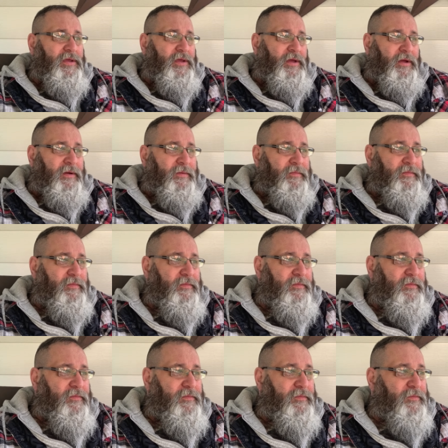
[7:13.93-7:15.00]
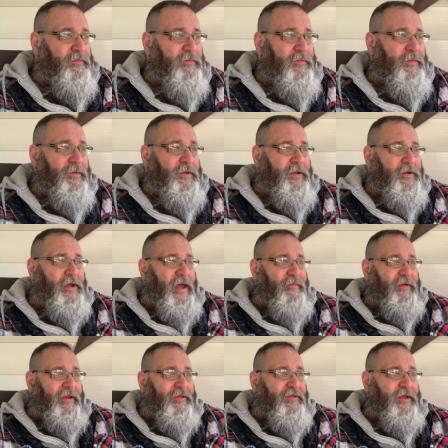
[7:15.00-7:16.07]
Um, and it got
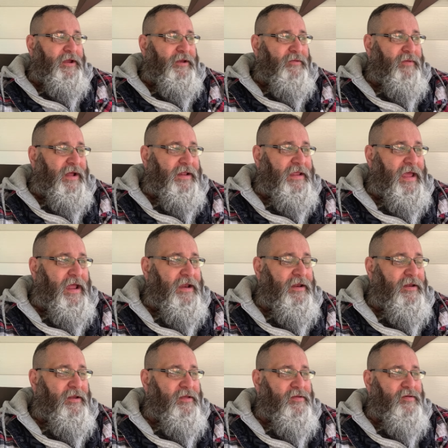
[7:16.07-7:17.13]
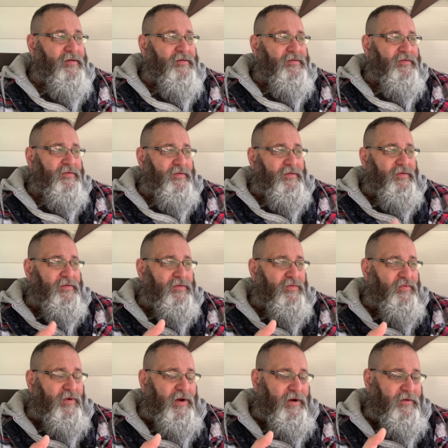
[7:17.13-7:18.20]
me to thinking about that. And it's just
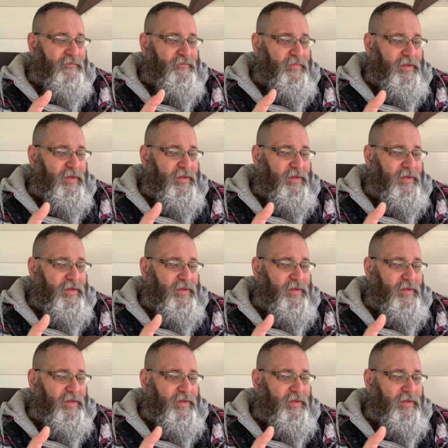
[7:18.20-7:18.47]
where